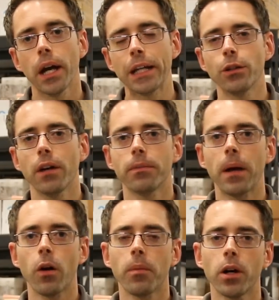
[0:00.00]
and you have a
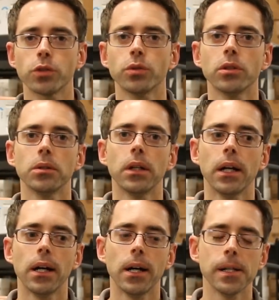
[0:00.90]
power
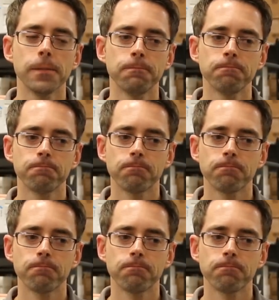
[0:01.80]
module.